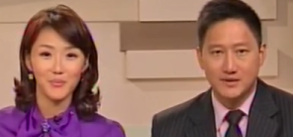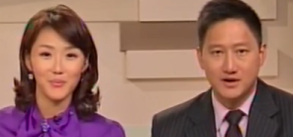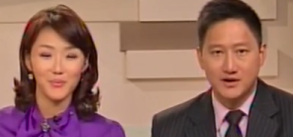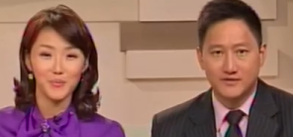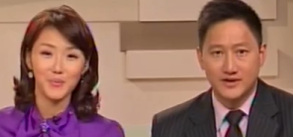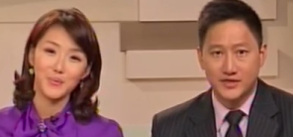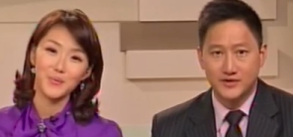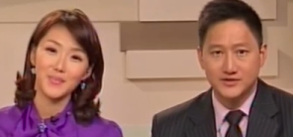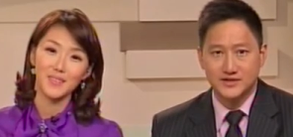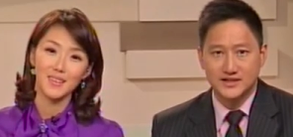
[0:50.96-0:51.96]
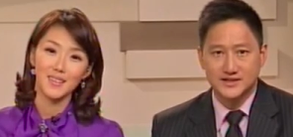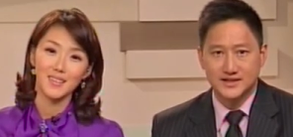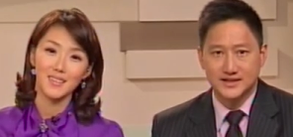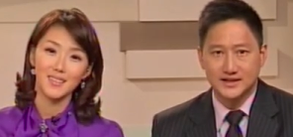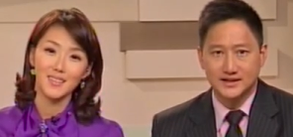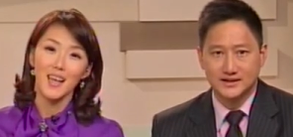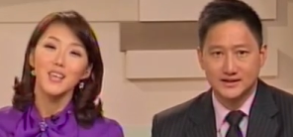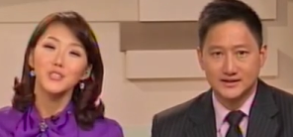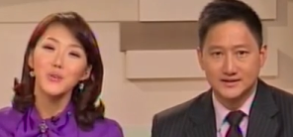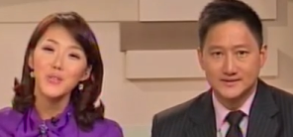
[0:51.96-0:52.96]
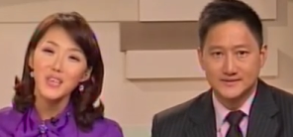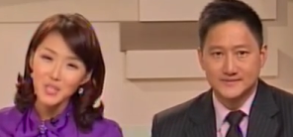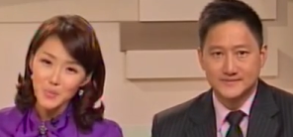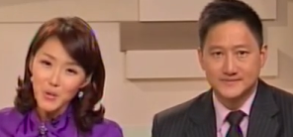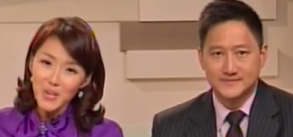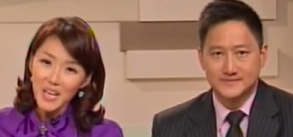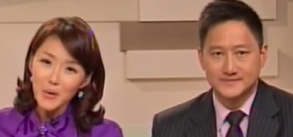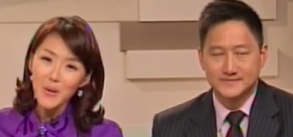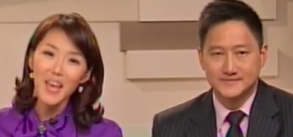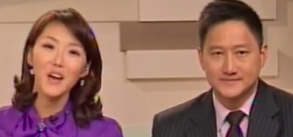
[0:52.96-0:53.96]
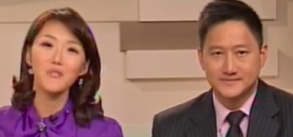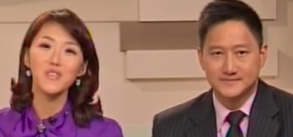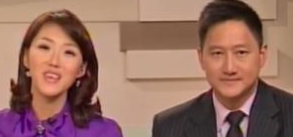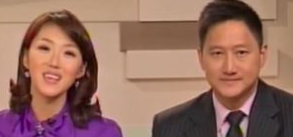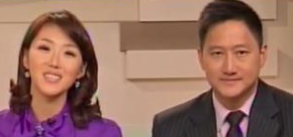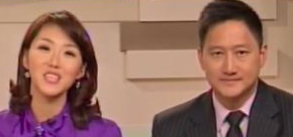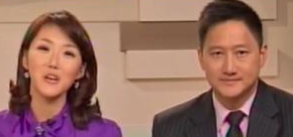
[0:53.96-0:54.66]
Speaker 1: growing number of enthusiasts here.
Speaker 2: So this morning we have with us